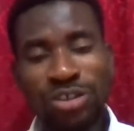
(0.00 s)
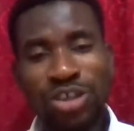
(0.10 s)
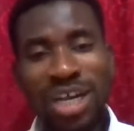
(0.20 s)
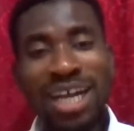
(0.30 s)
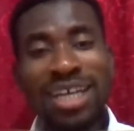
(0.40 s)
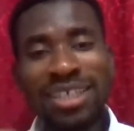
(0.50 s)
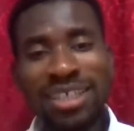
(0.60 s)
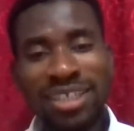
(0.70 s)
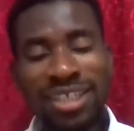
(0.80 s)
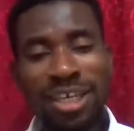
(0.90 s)

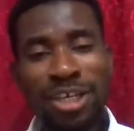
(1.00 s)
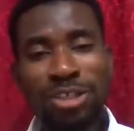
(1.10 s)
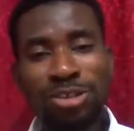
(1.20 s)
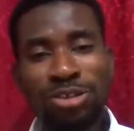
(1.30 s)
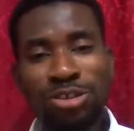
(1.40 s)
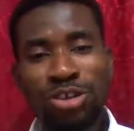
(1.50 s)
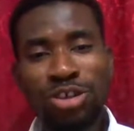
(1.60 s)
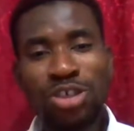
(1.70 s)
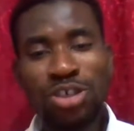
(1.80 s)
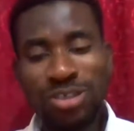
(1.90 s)
angle. Do you know
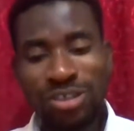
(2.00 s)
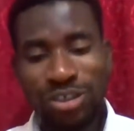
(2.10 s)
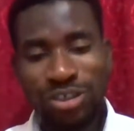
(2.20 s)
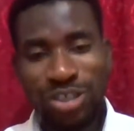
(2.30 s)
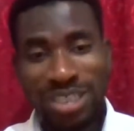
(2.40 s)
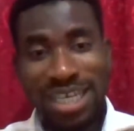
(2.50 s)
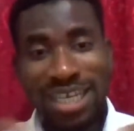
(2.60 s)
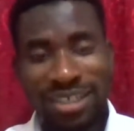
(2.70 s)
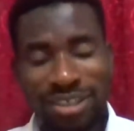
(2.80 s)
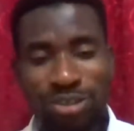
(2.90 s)
your
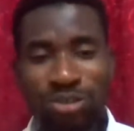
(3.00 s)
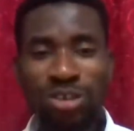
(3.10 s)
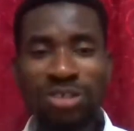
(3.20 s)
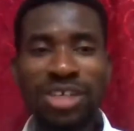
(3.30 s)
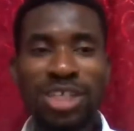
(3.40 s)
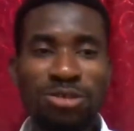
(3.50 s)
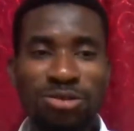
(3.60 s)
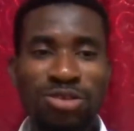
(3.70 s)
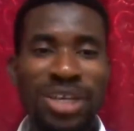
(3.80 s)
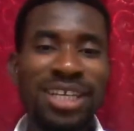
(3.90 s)
circle? Do not try to
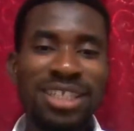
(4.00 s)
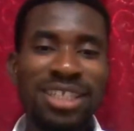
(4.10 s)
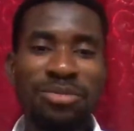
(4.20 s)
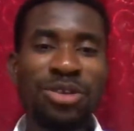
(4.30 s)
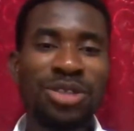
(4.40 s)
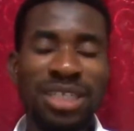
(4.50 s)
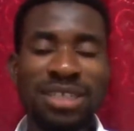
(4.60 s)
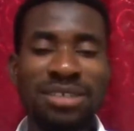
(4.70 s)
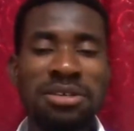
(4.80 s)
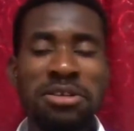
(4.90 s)
do anything beyond that.
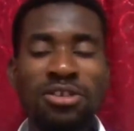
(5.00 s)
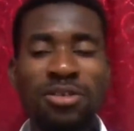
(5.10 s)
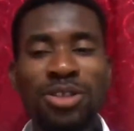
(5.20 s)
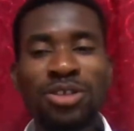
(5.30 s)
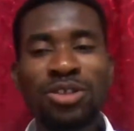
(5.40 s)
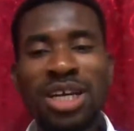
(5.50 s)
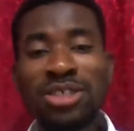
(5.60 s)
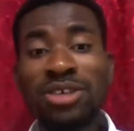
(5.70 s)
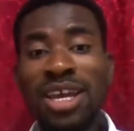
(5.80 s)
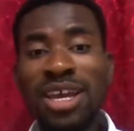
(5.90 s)
Nobody's going to ask
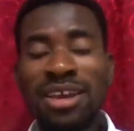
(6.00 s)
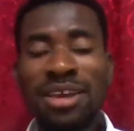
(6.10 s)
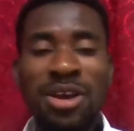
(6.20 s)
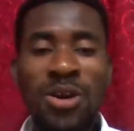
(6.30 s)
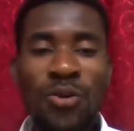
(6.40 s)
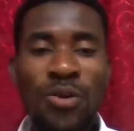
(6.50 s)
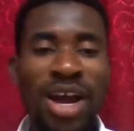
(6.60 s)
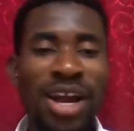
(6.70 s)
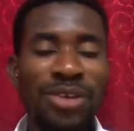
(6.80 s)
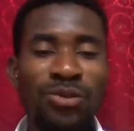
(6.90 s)
you, hey,
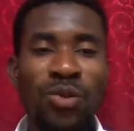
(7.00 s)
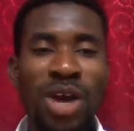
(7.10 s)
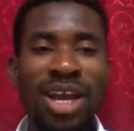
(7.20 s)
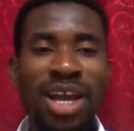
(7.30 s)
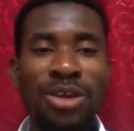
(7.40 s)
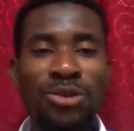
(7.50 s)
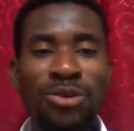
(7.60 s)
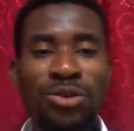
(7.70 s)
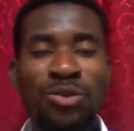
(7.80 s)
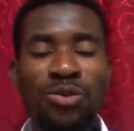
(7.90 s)
why are
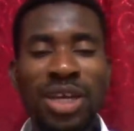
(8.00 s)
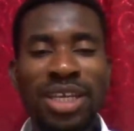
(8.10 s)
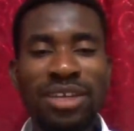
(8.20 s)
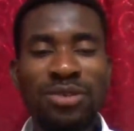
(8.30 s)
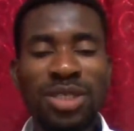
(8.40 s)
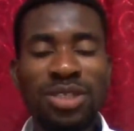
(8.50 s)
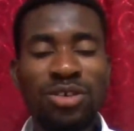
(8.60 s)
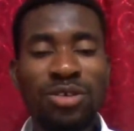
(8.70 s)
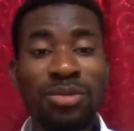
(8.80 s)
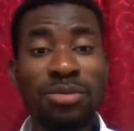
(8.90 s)
you working with
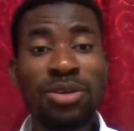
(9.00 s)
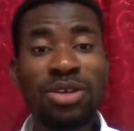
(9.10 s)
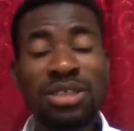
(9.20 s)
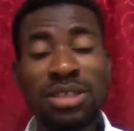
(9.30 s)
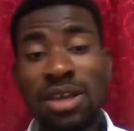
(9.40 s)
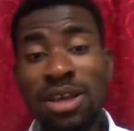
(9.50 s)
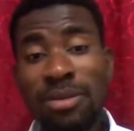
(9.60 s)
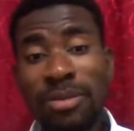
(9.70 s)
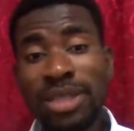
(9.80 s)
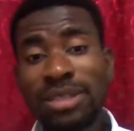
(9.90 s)
no? Because
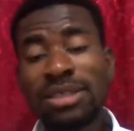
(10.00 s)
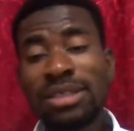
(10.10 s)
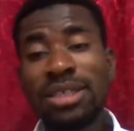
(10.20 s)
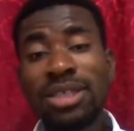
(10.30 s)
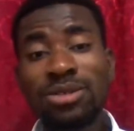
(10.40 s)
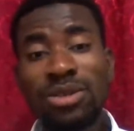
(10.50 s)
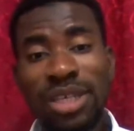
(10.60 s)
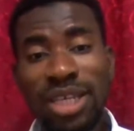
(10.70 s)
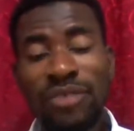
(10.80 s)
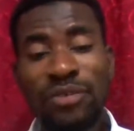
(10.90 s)
but it is not
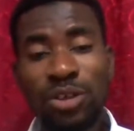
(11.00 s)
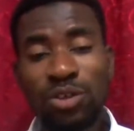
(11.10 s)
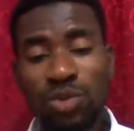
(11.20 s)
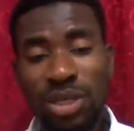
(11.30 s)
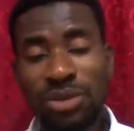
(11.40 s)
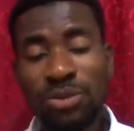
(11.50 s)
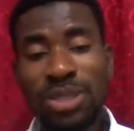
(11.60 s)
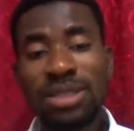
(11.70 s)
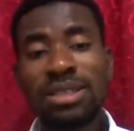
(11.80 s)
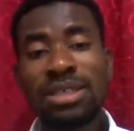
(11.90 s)
legal for you to work
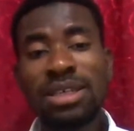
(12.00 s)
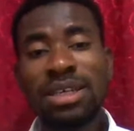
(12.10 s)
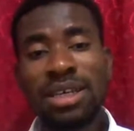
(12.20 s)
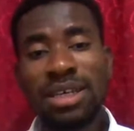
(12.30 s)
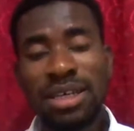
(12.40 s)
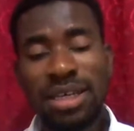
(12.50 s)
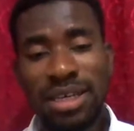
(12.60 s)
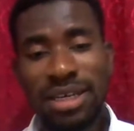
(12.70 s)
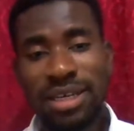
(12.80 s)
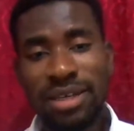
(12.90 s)
with
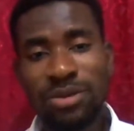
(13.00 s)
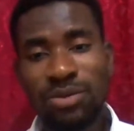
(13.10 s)
uh,